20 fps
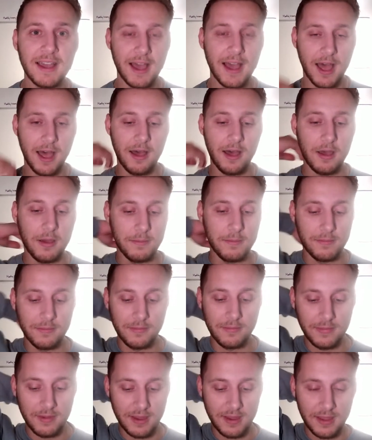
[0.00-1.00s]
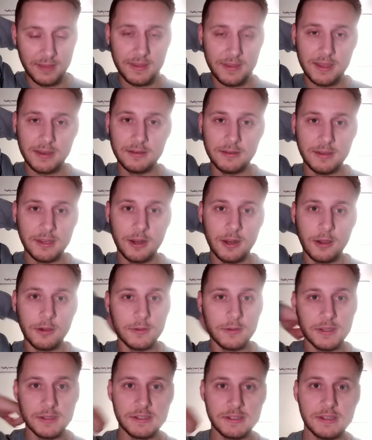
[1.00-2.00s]
And then,
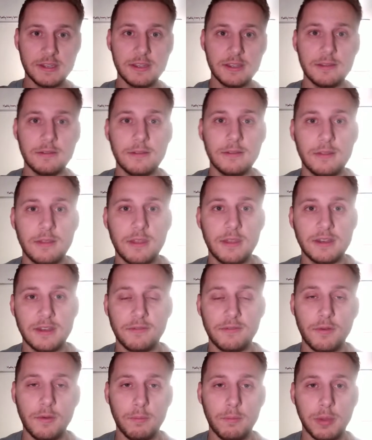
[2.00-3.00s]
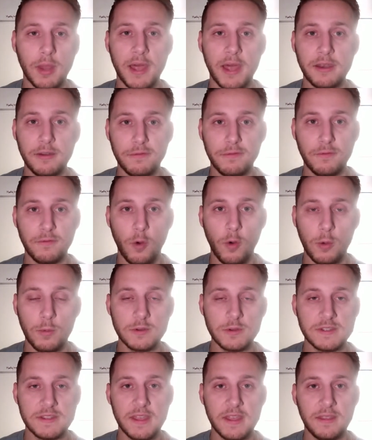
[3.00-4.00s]
you see the different blend of
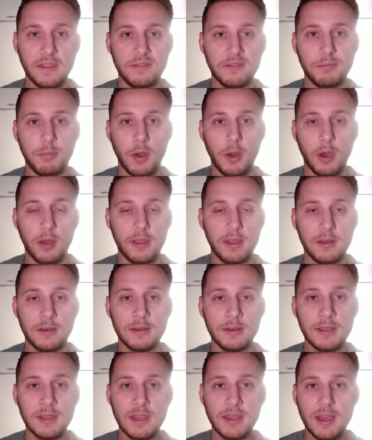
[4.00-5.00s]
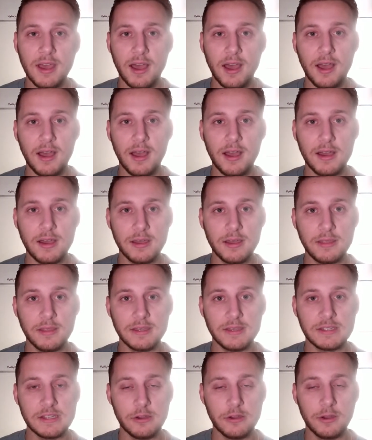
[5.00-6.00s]
forwards that they've brought in
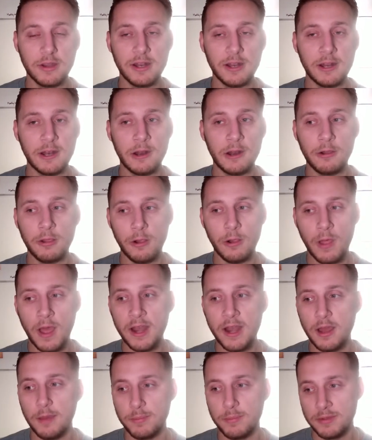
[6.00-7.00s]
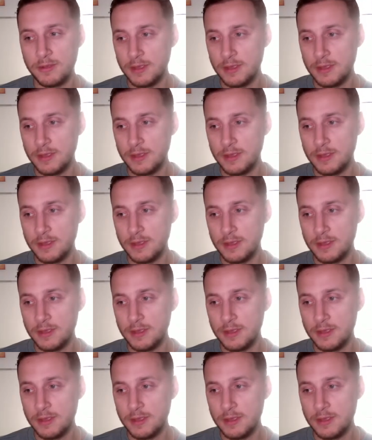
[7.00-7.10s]
this year in and out of the lineup.